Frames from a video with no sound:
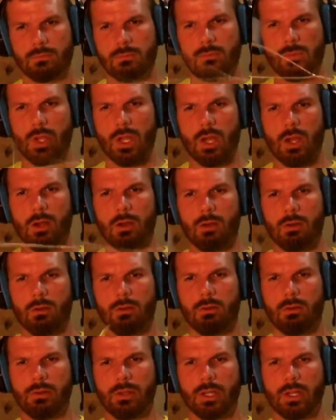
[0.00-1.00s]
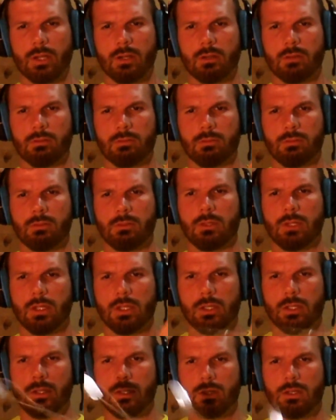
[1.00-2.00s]
No, no,
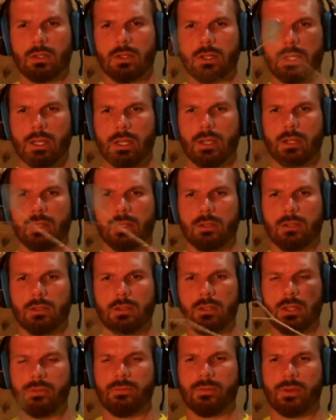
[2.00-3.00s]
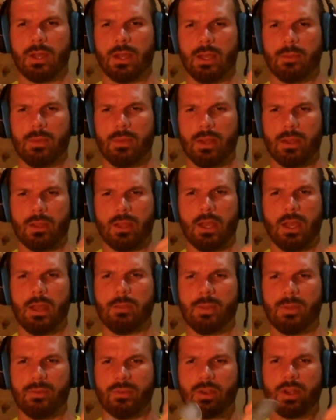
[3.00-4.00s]
Nifa, I'm not.
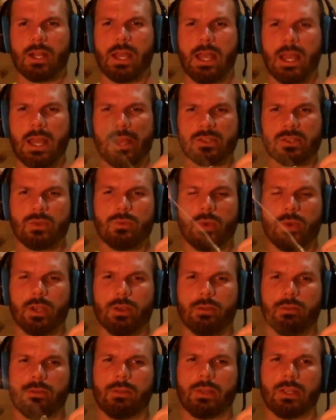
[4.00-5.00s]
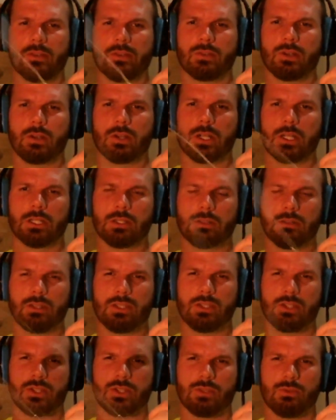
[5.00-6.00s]
I'm never gonna ask where things are.
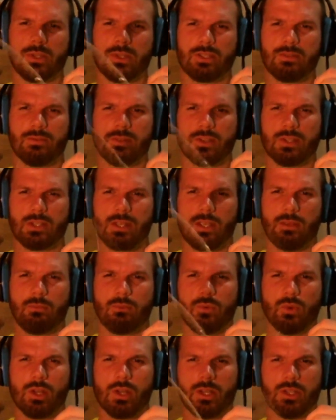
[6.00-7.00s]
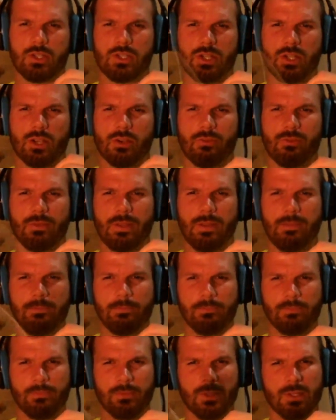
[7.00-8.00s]
That's just a waste of our time. We're not in geography,
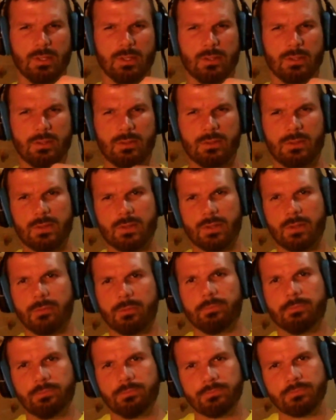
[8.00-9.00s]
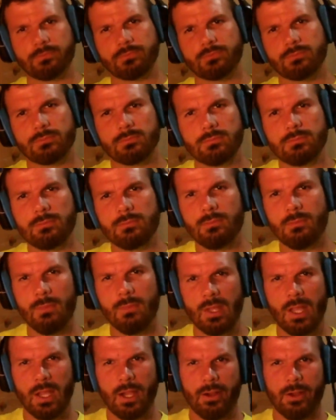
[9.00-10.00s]
so
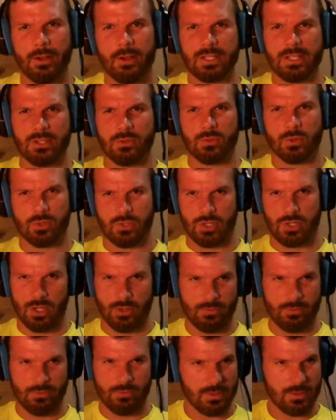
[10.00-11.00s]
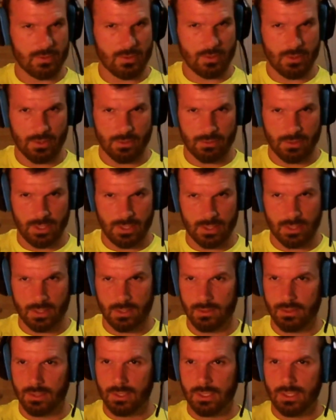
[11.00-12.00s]
I already teach world geography, so I don't need to.